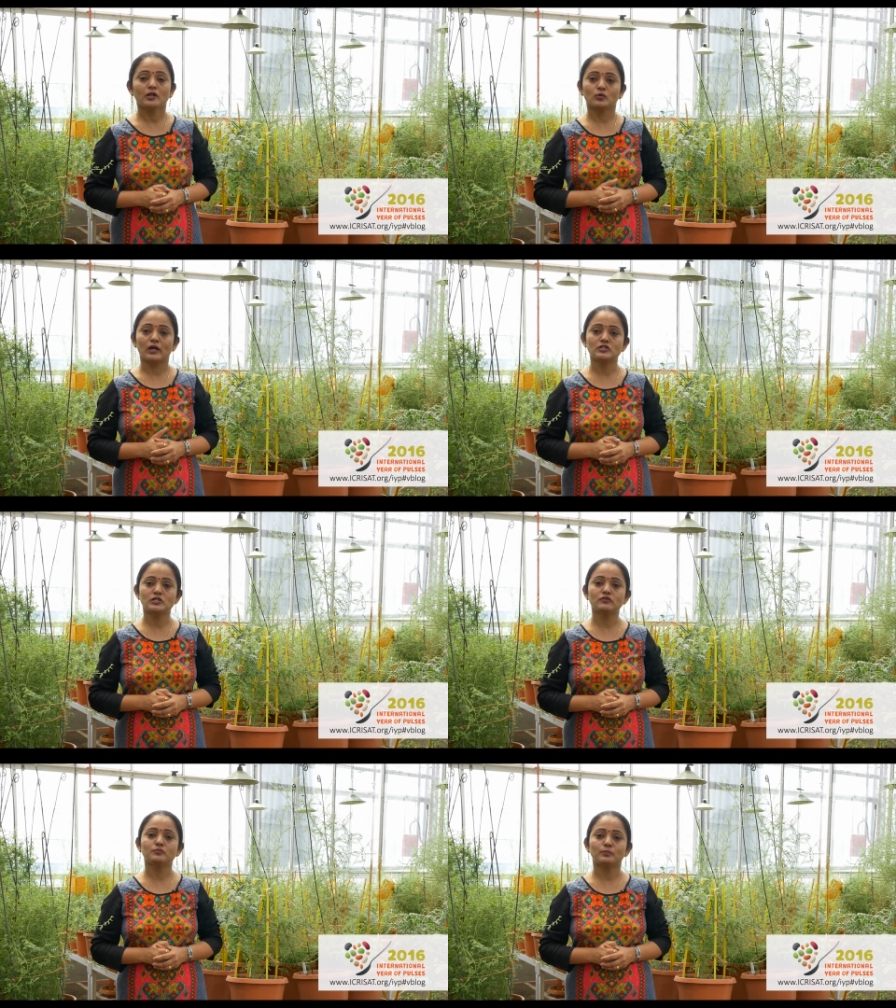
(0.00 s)
To
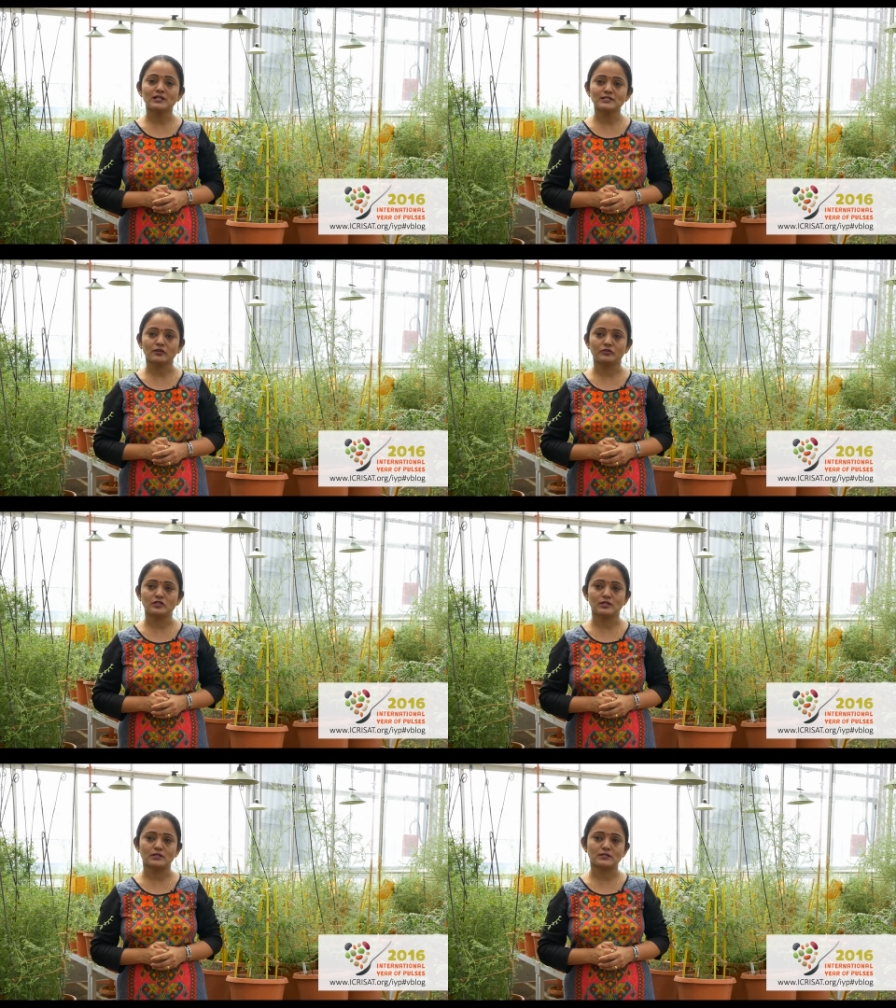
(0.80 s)
achieve pulse
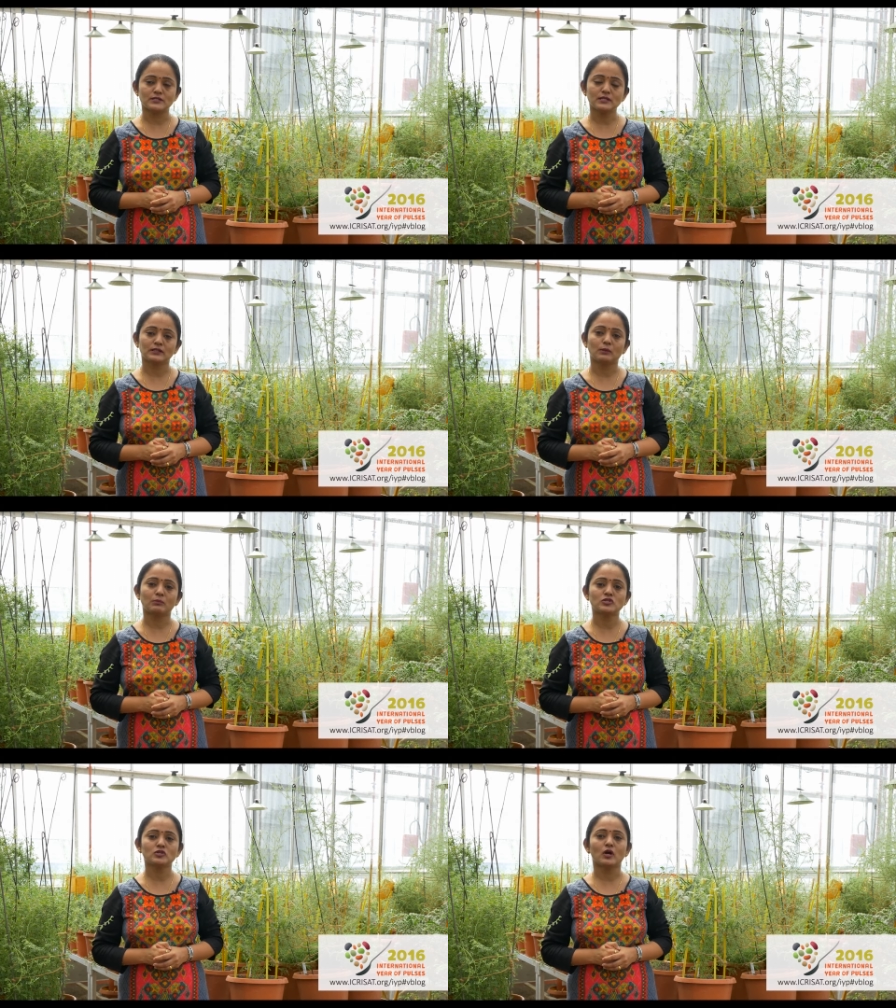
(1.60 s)
efficiency, the
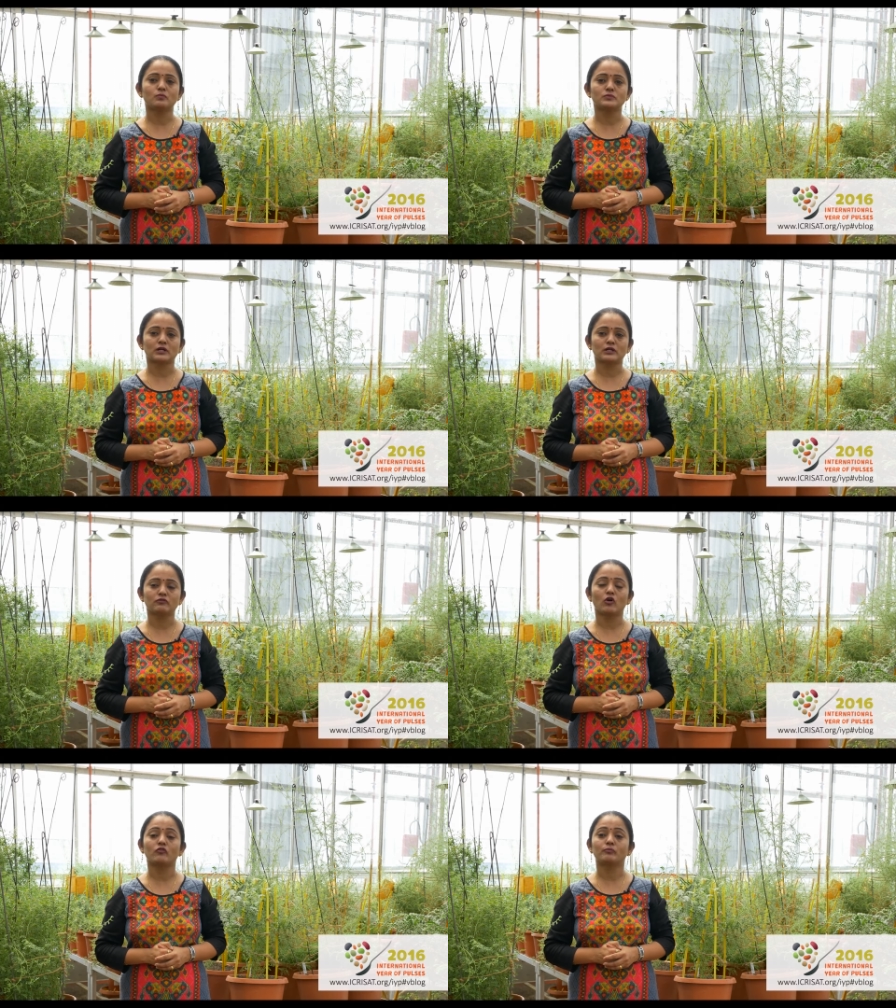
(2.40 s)
major
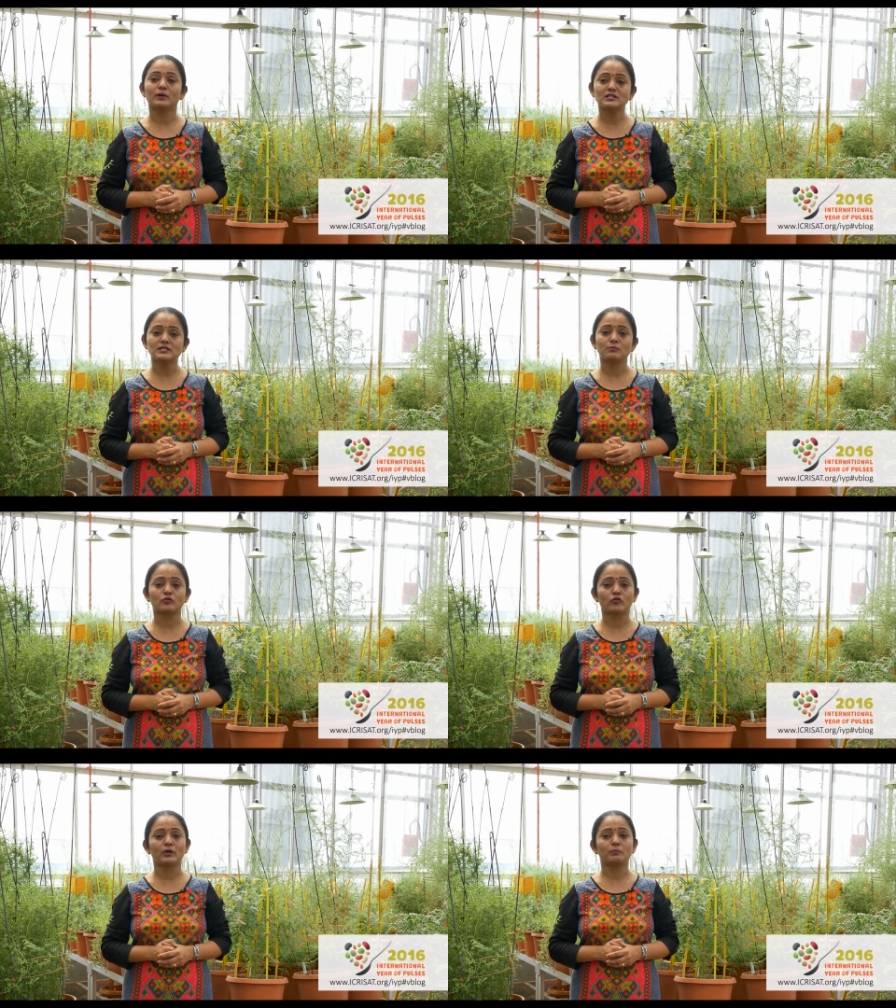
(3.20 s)
objective of pulse
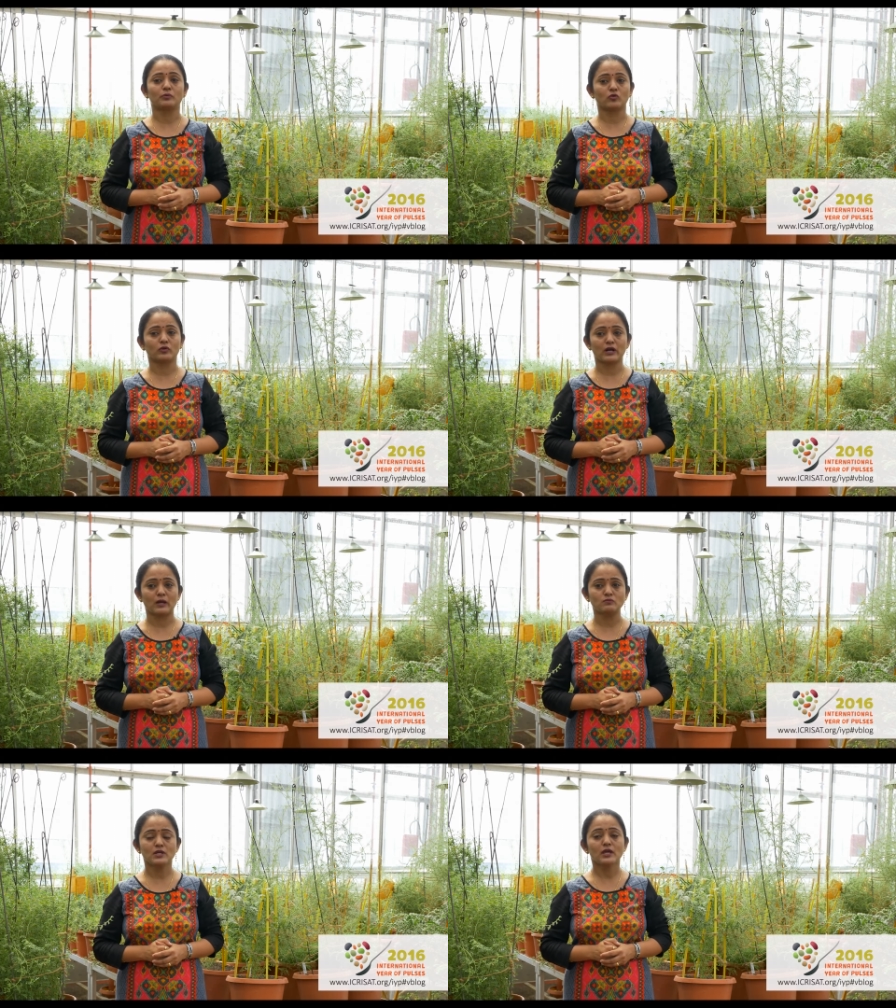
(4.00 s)
improvement
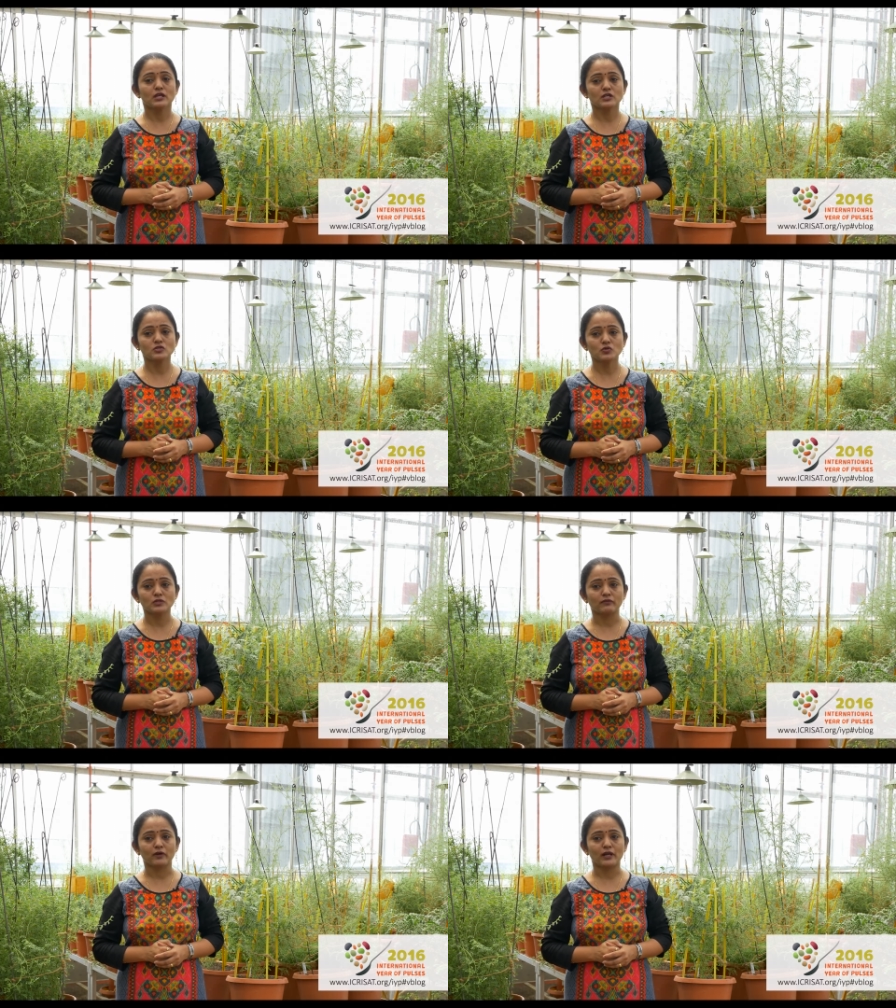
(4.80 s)
programs is to
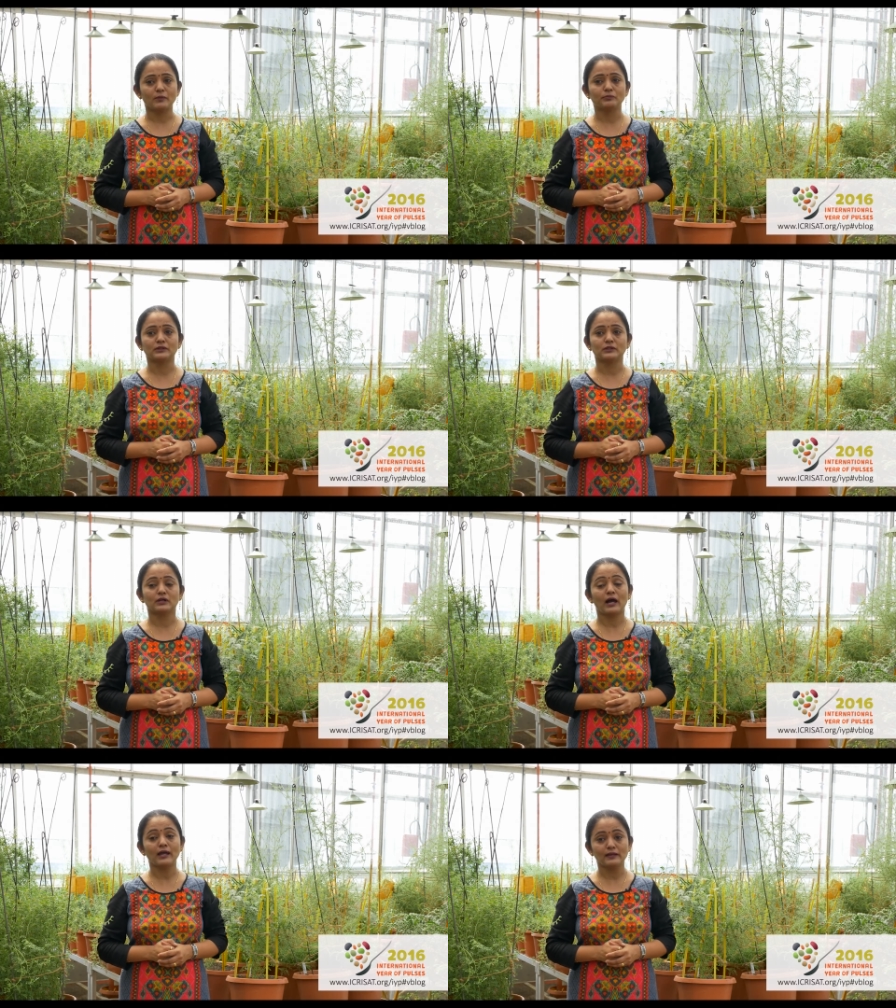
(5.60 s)
develop the
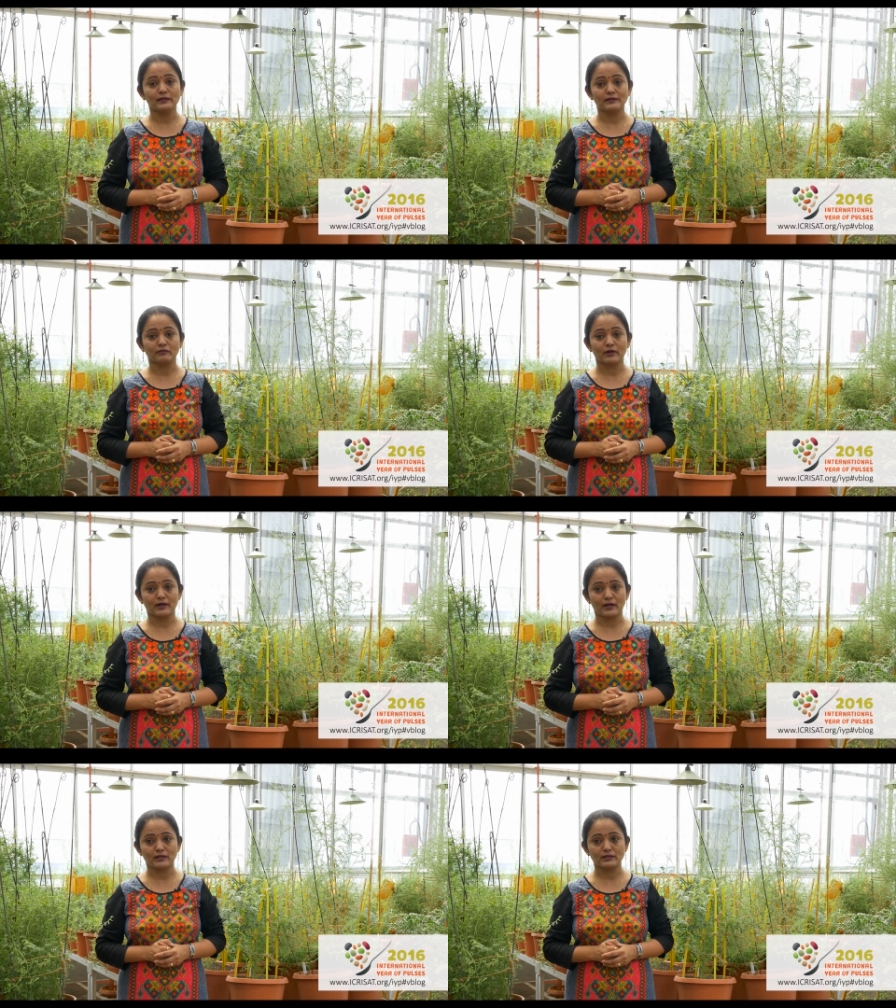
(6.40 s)
high-yielding
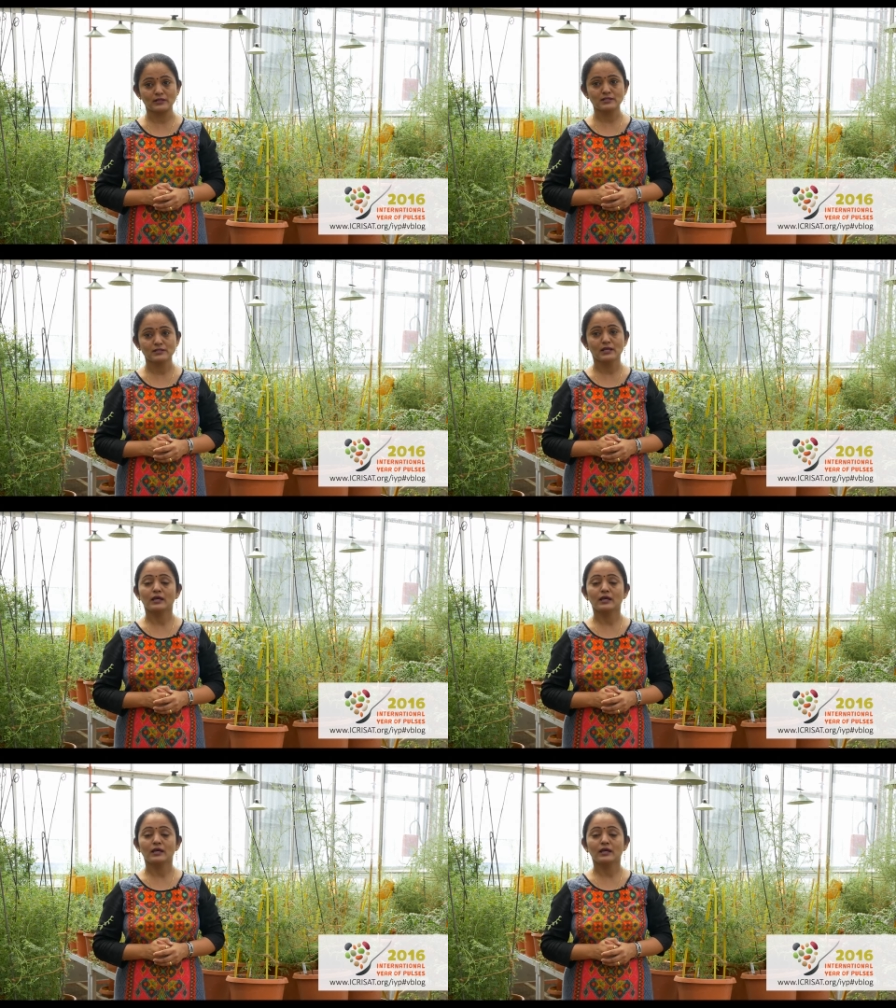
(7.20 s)
varieties